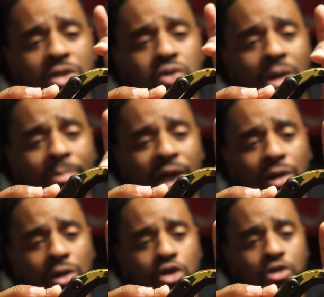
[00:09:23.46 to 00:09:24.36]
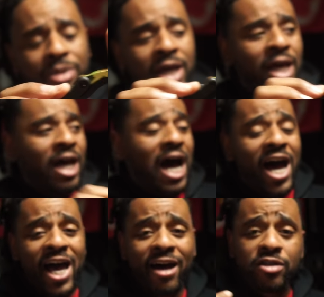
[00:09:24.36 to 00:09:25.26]
this to a belt loop. I
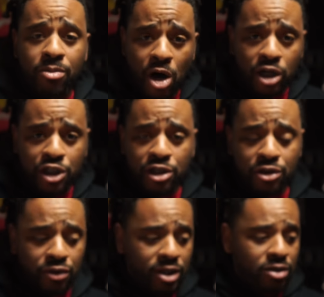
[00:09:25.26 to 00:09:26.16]
have small children,